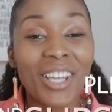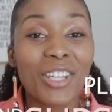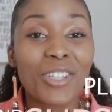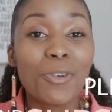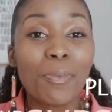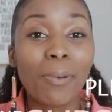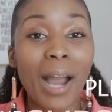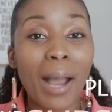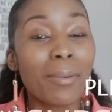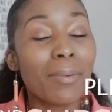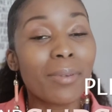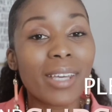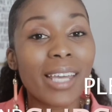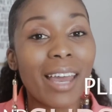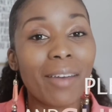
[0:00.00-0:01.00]
you
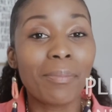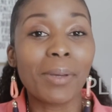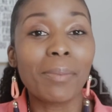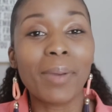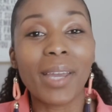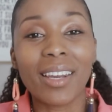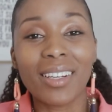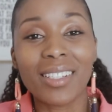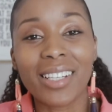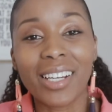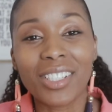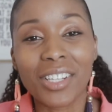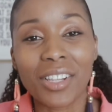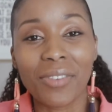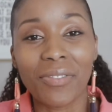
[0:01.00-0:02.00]
probably have been paying
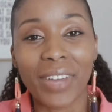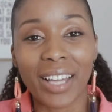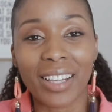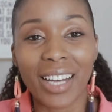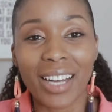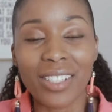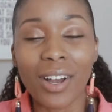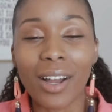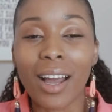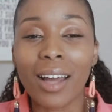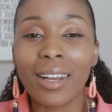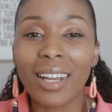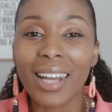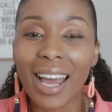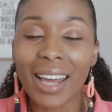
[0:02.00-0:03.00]
attention to the fact that I talk a
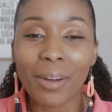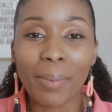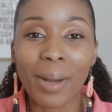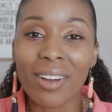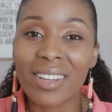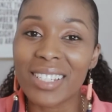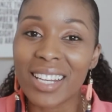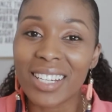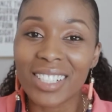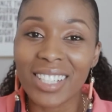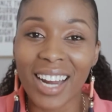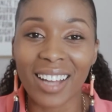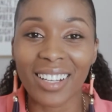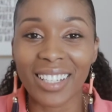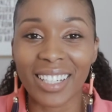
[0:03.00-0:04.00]
lot about
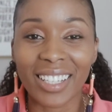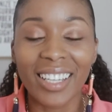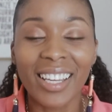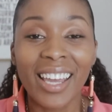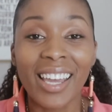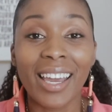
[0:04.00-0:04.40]
intentionality.